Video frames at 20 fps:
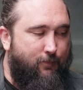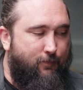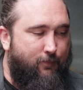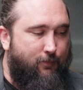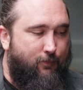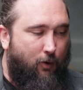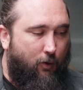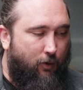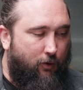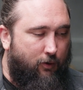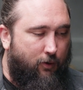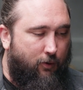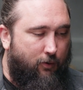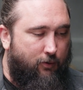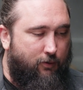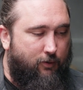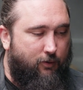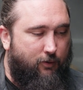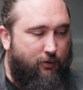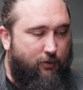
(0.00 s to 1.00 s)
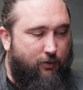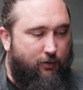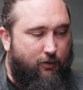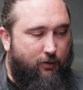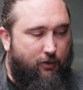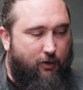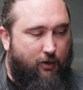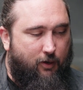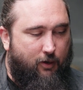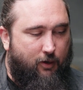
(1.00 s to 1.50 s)
roller coaster
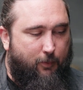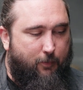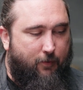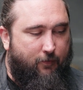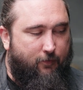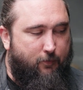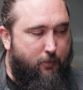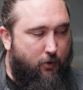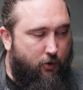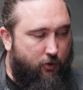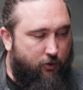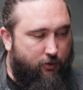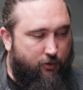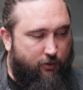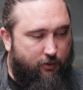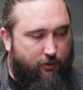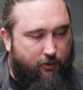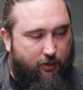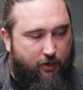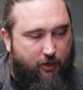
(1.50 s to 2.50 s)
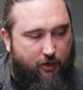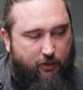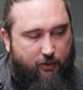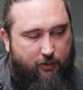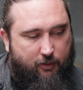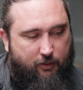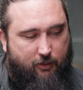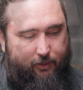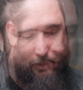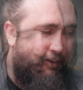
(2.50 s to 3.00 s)
of emotions,
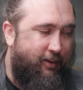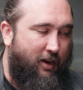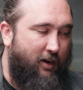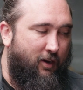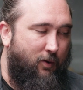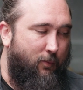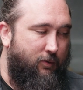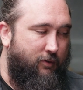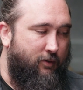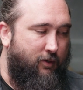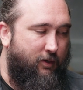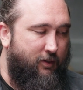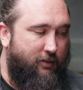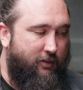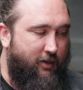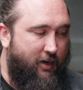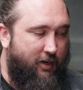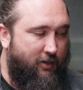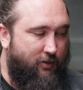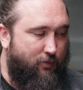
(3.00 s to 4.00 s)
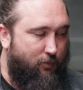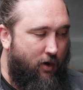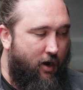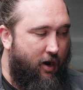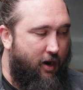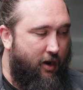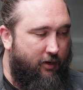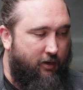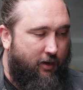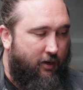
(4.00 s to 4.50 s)
and like it was an intense
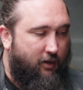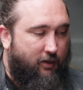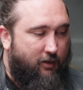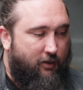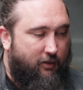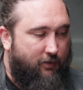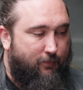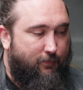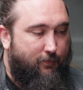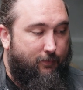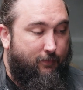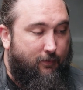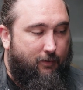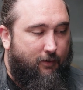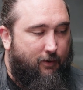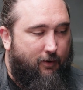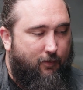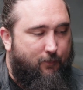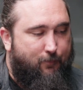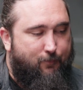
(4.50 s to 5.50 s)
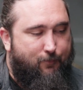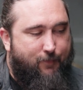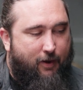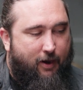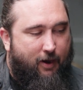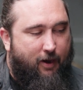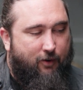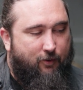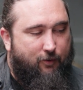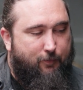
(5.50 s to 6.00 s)
ride, like a
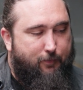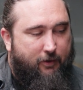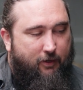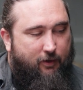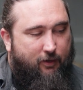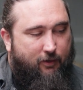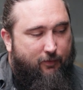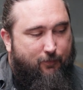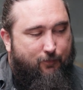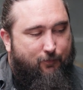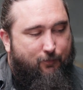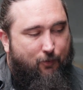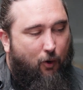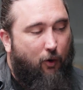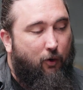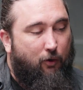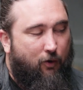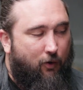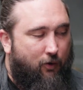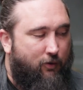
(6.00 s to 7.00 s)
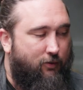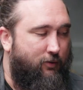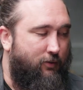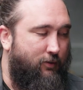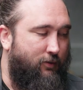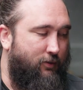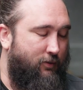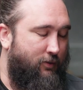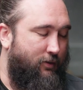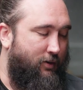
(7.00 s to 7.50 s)
100-minute roller
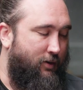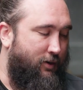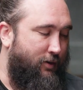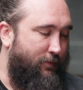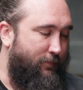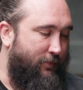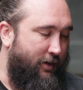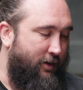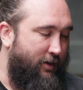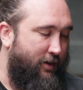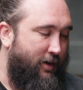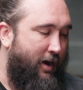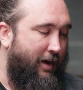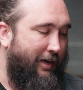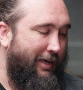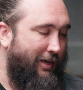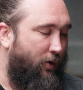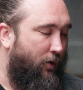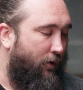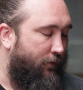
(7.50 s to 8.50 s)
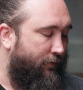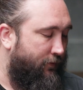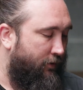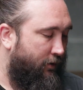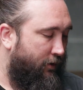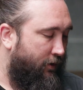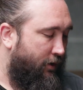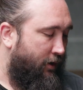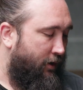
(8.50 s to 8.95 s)
coaster that you can't get off.